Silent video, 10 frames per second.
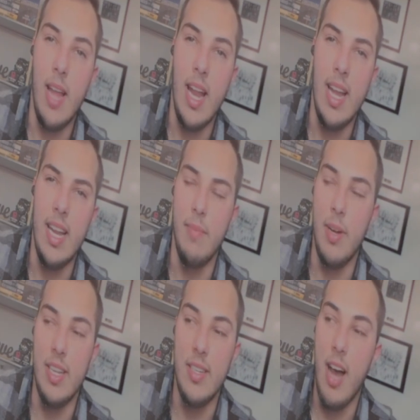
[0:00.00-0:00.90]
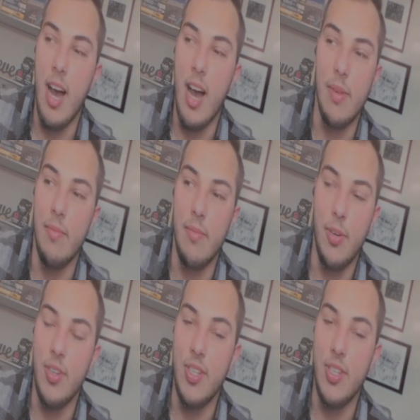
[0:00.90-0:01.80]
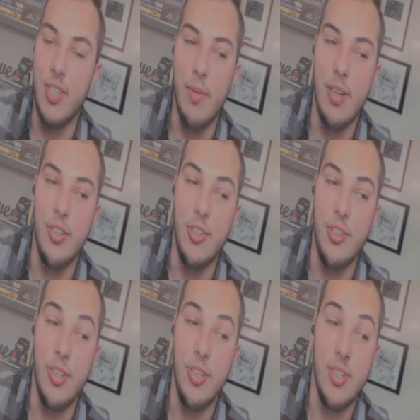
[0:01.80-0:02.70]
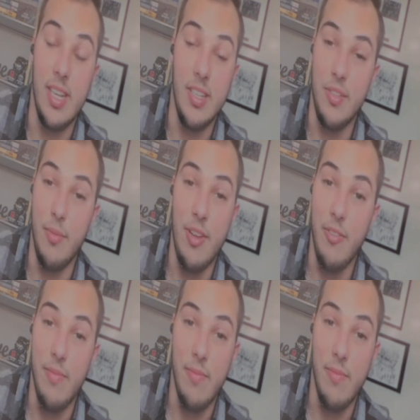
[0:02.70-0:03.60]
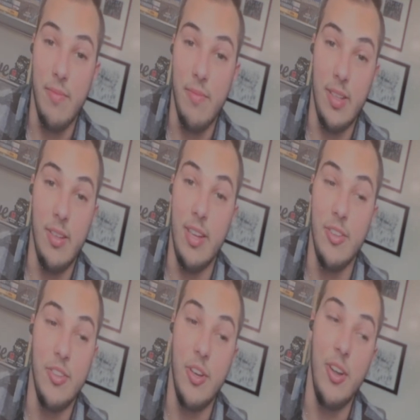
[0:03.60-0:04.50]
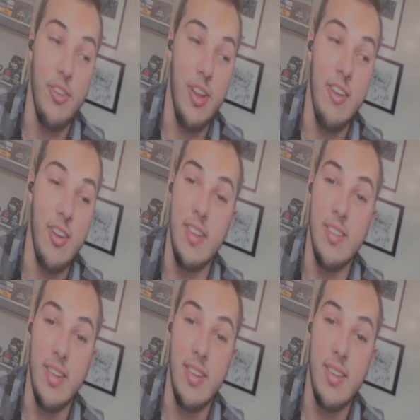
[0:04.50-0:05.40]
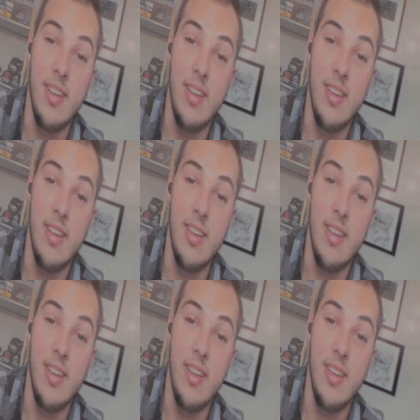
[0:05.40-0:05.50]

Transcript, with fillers: anybody's time per se, but it's just it can switch and literally just turn change in an instant.